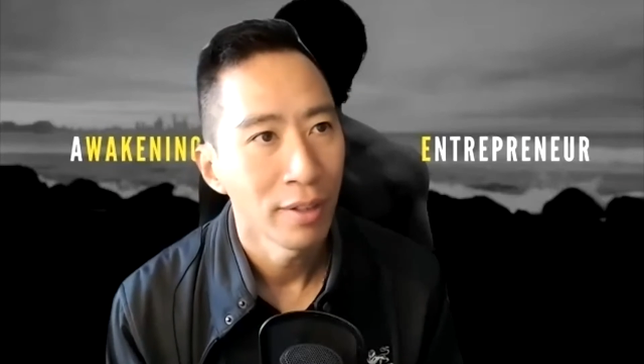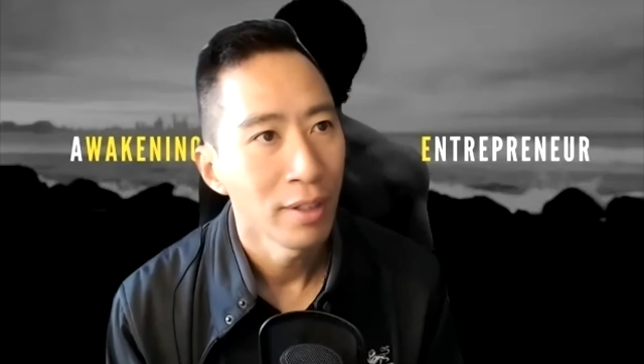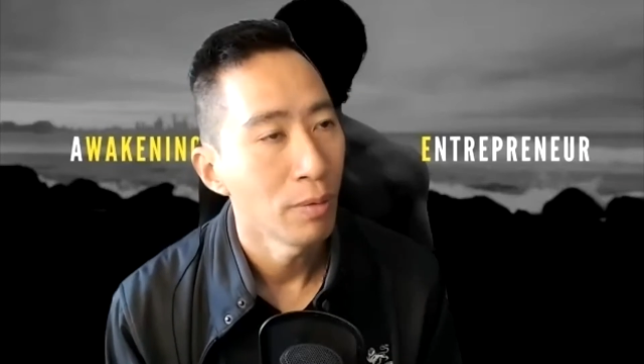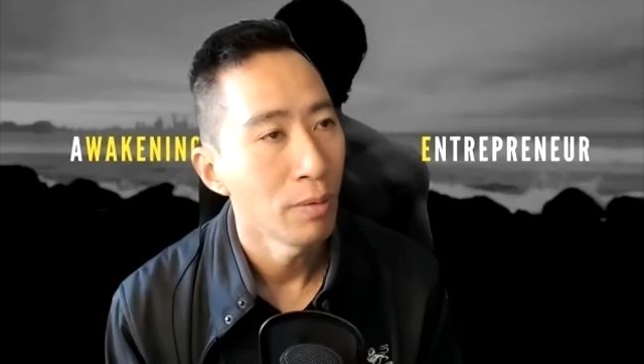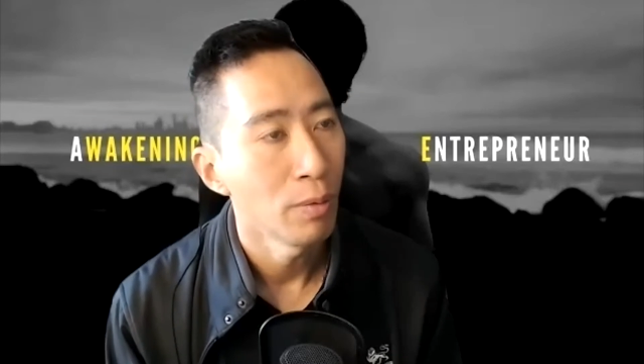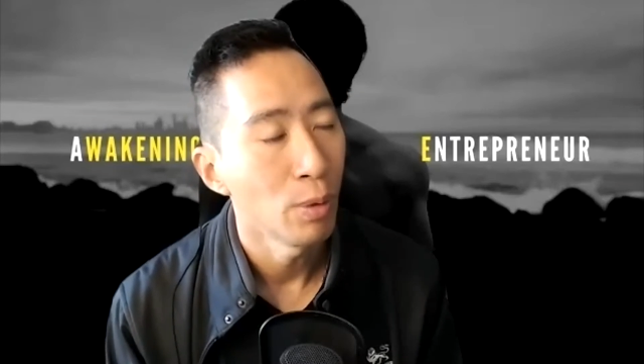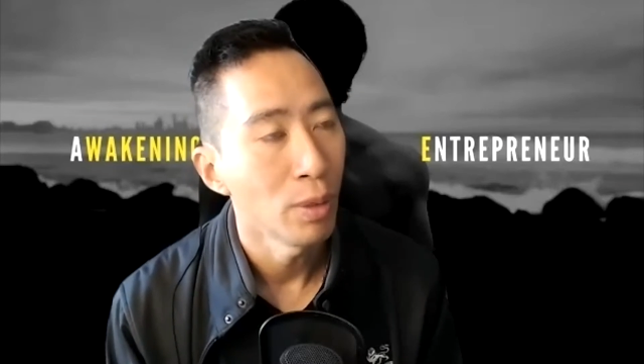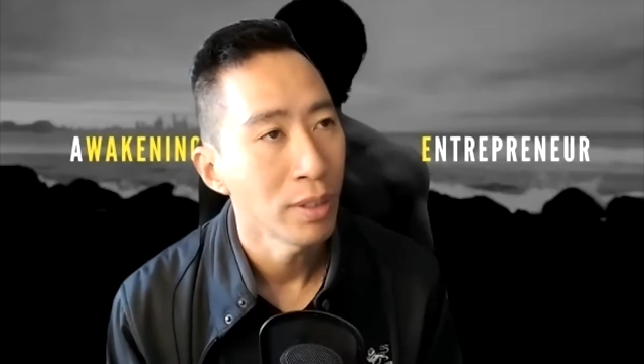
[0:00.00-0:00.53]

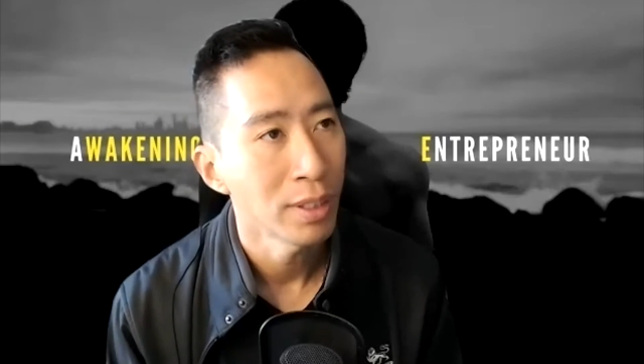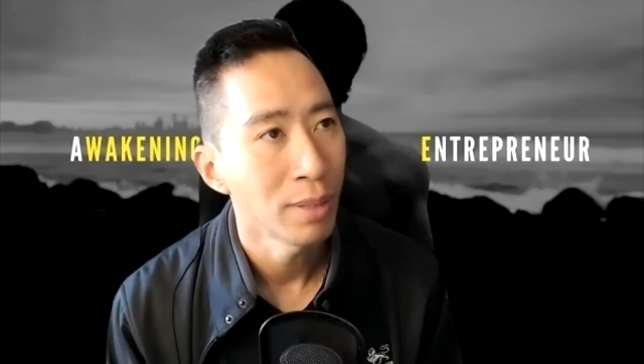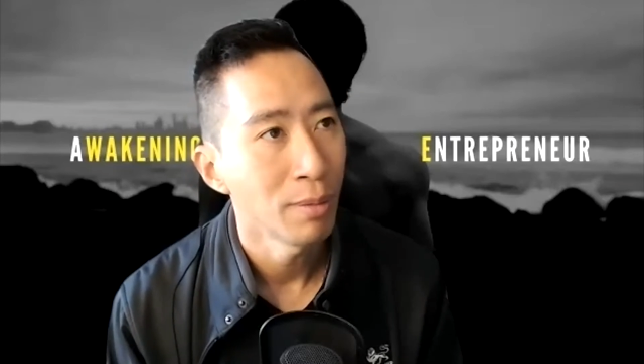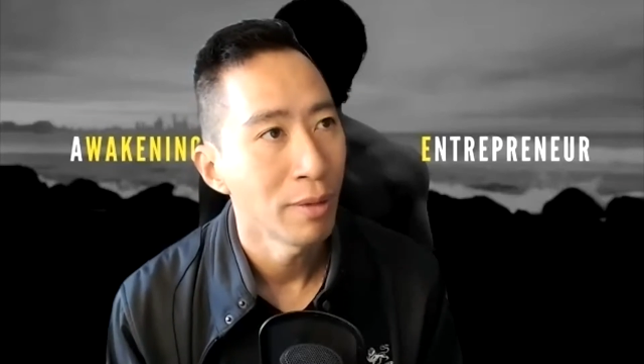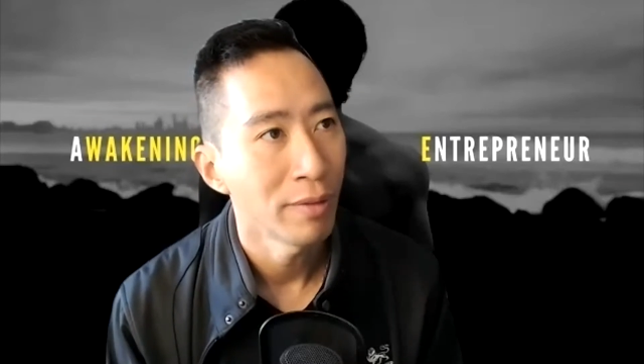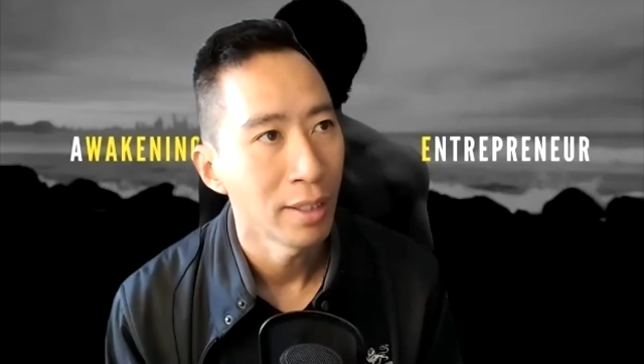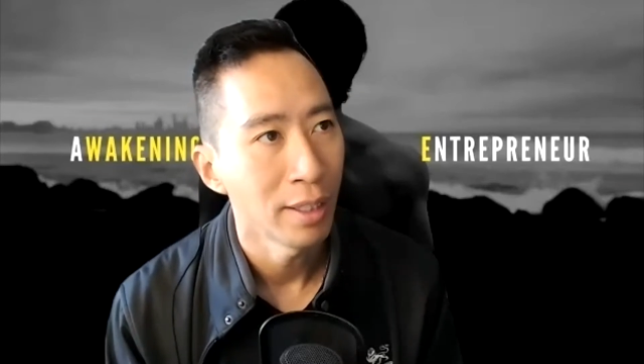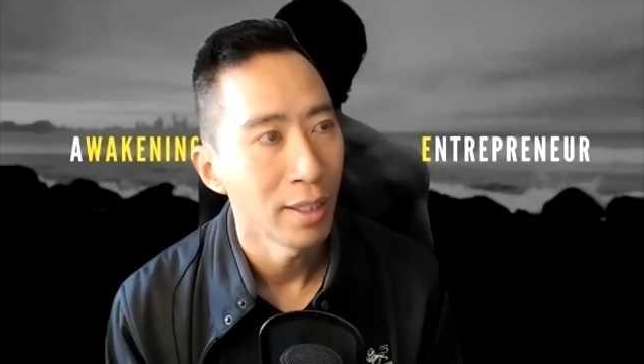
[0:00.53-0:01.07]
what some
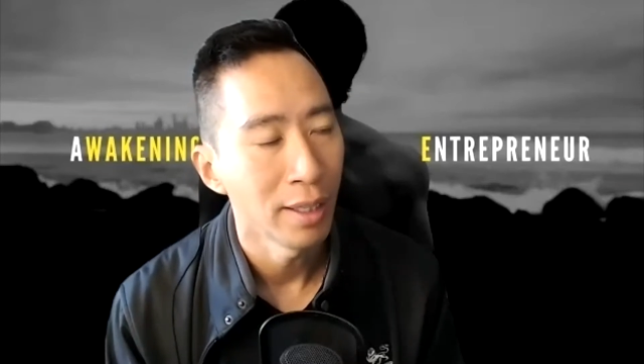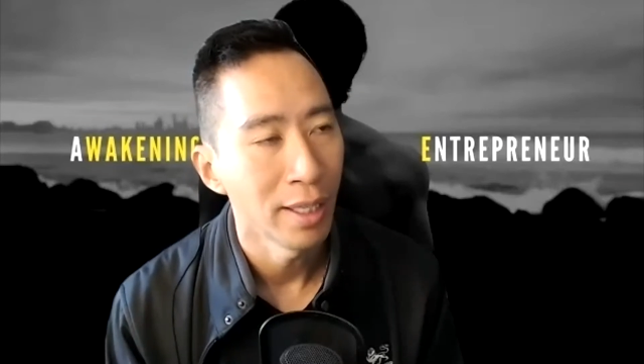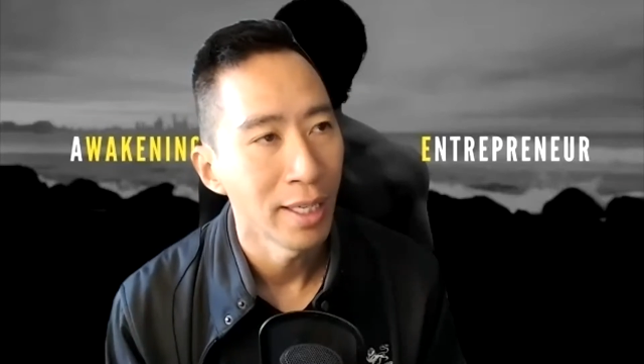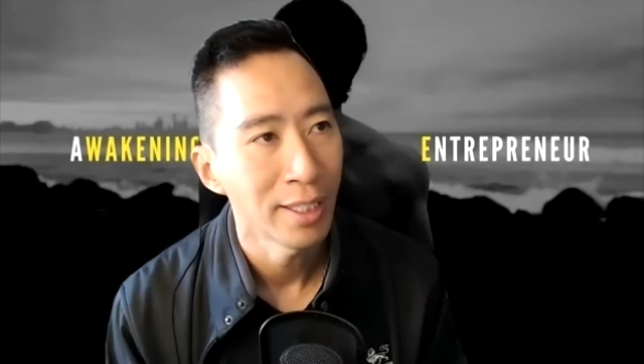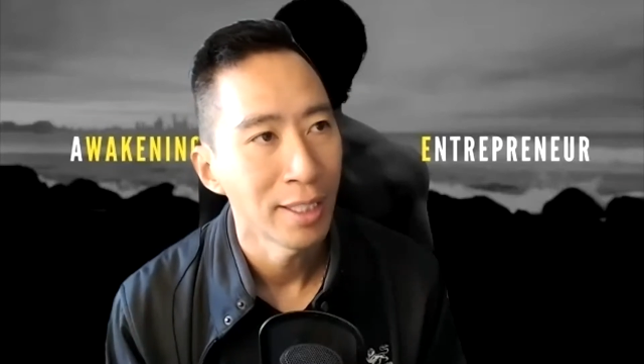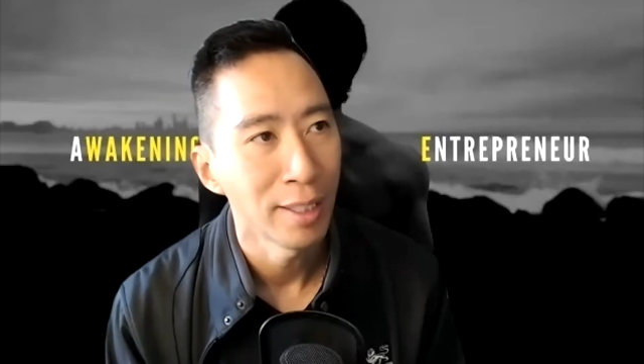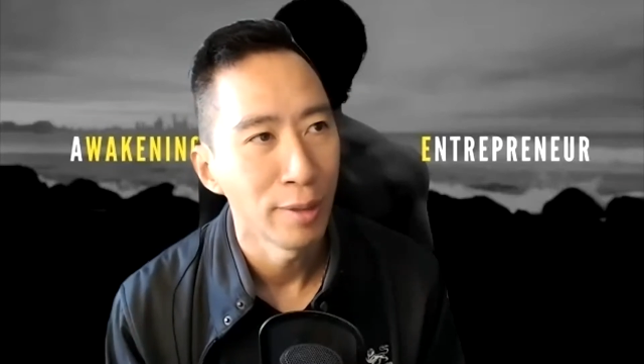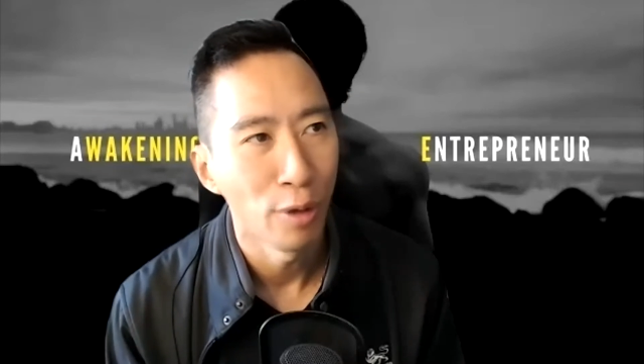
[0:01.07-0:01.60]
of the
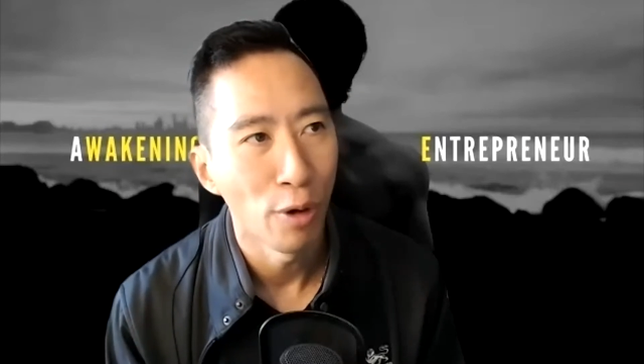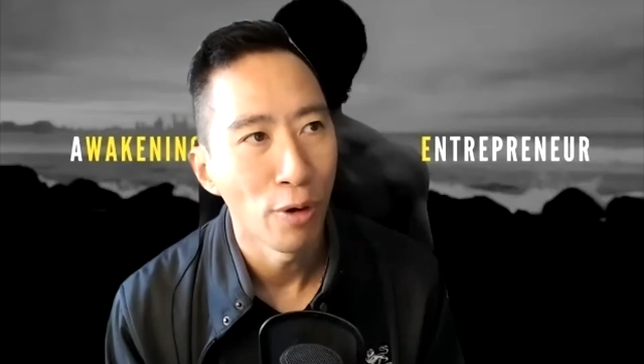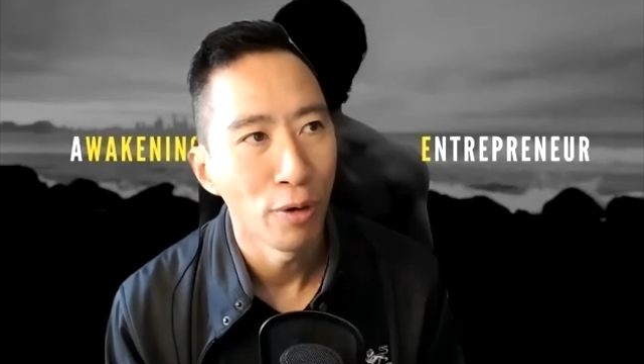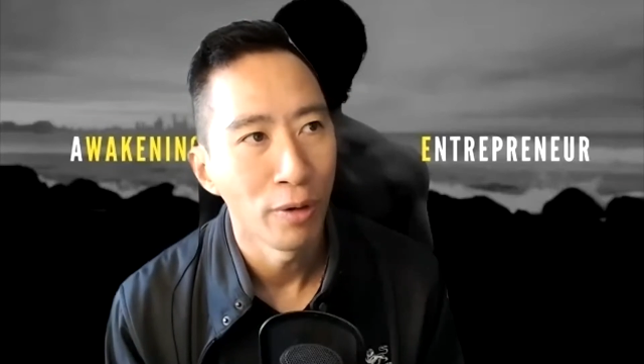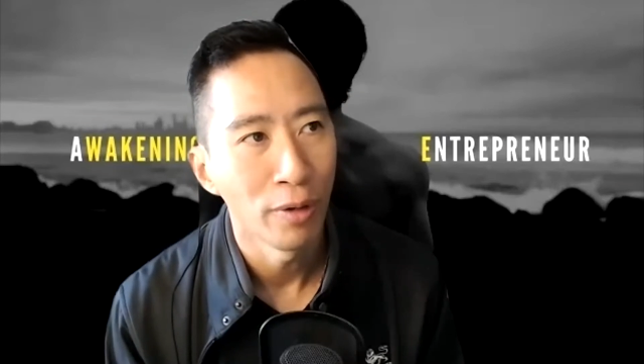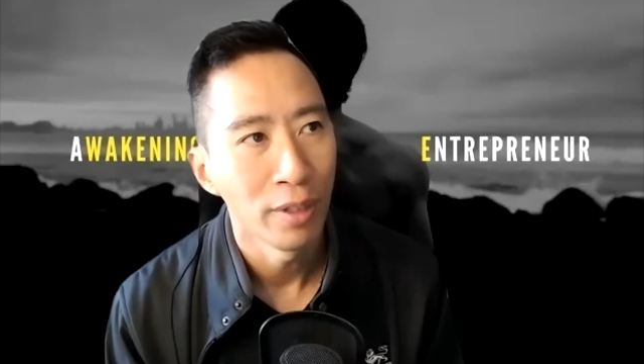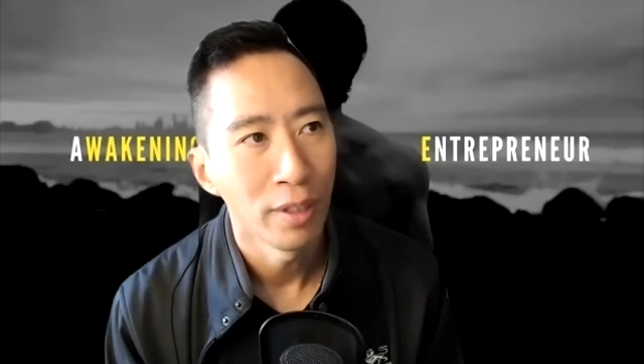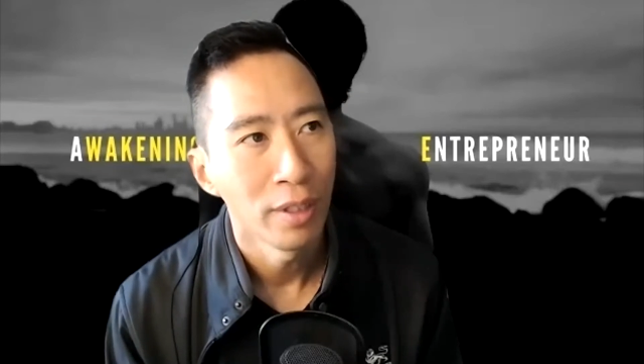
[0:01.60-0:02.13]
lesser
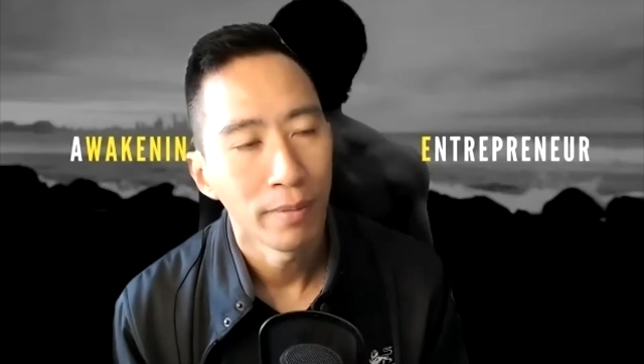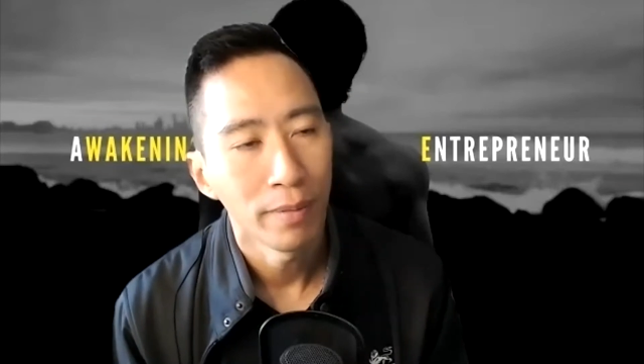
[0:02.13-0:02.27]
known